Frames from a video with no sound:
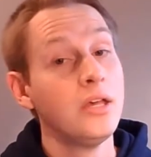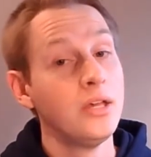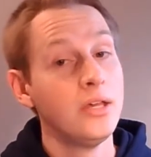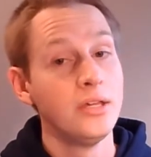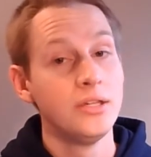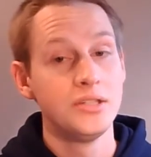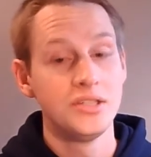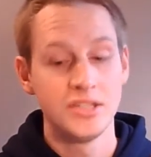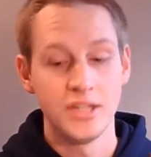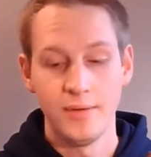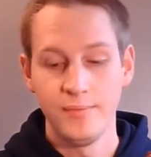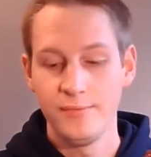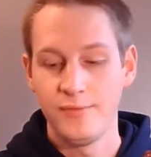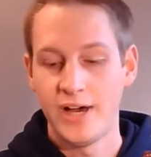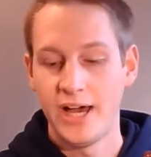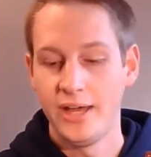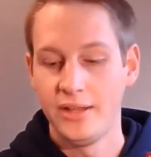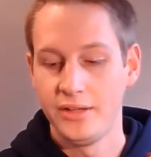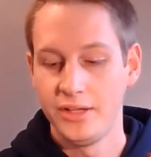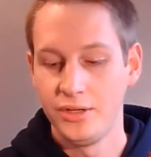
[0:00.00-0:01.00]
Some
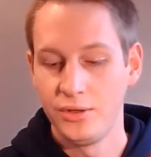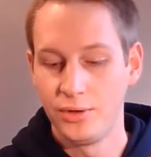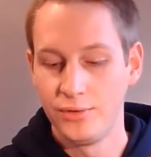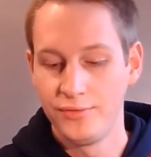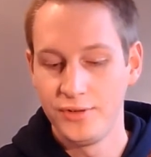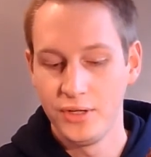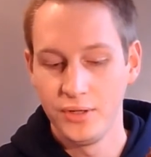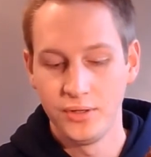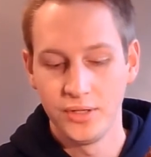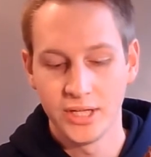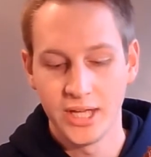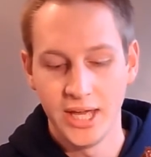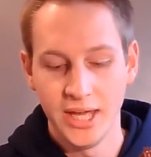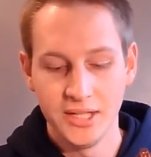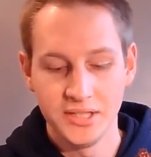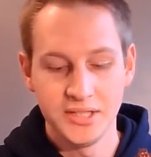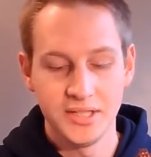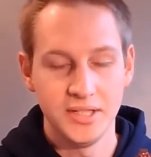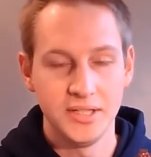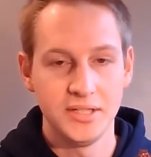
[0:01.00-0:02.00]
violin or viola
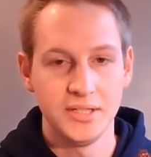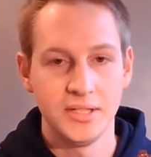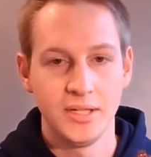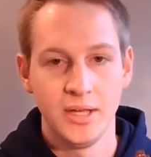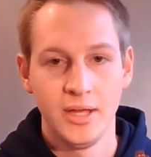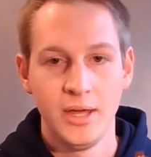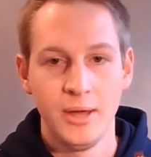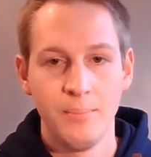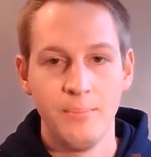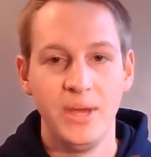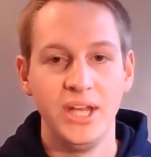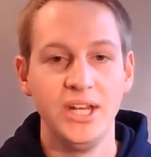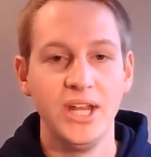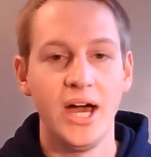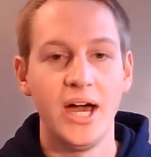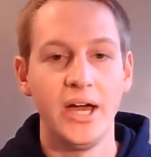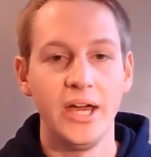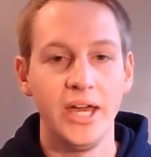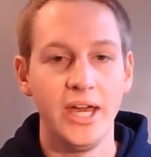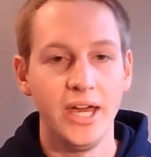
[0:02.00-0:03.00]
cases may
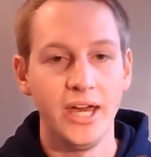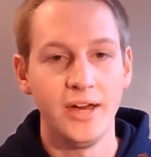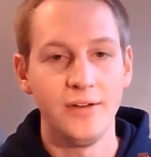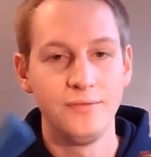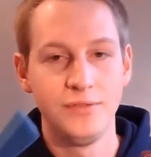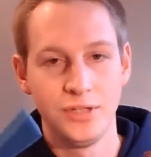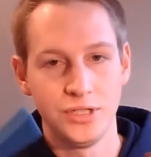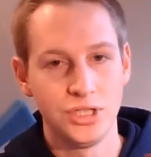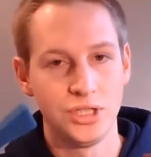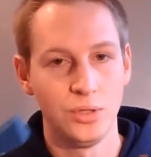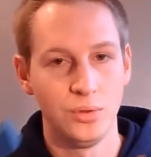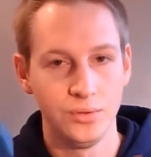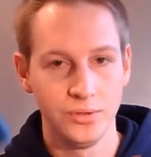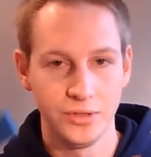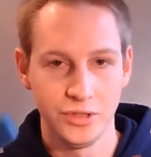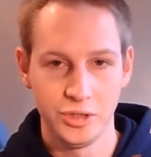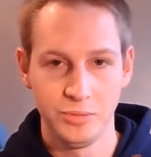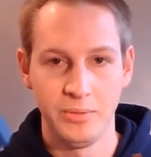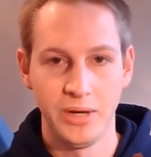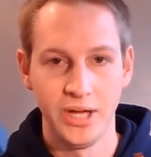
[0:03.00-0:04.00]
not have the shoulder
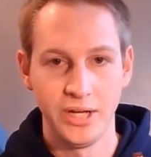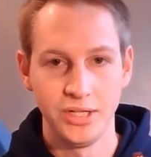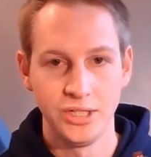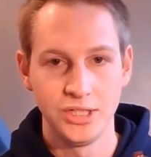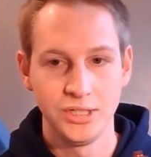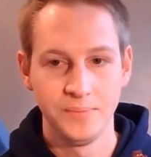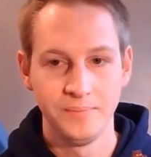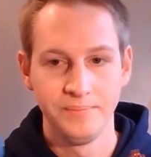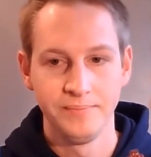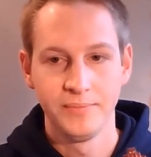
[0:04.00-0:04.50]
sponge.